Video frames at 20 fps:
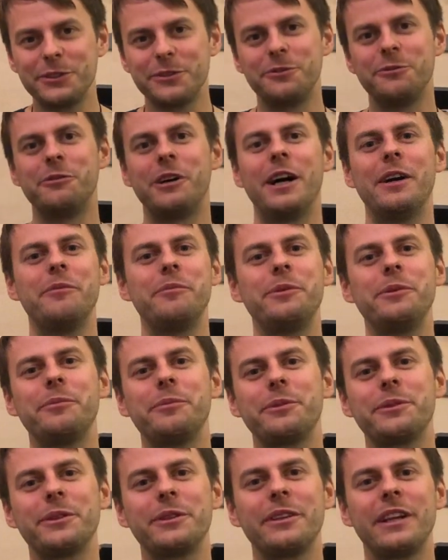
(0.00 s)
why
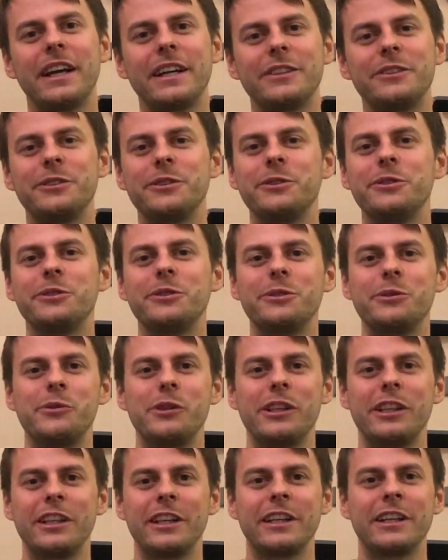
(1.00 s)
people don't like to use
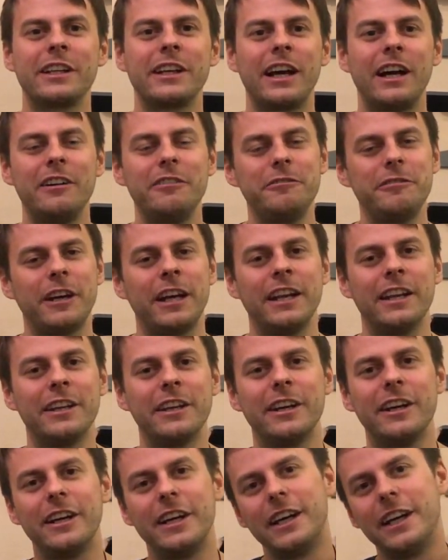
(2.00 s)
whittling glove, and
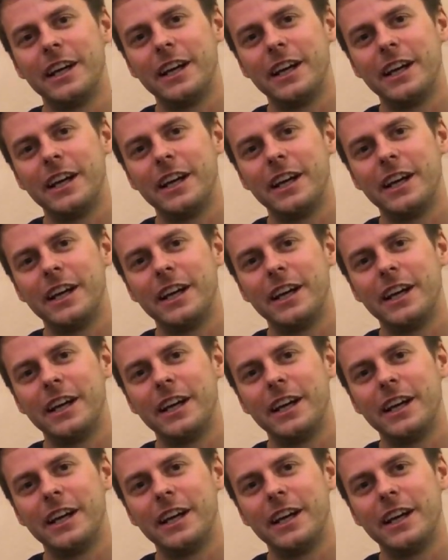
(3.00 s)
the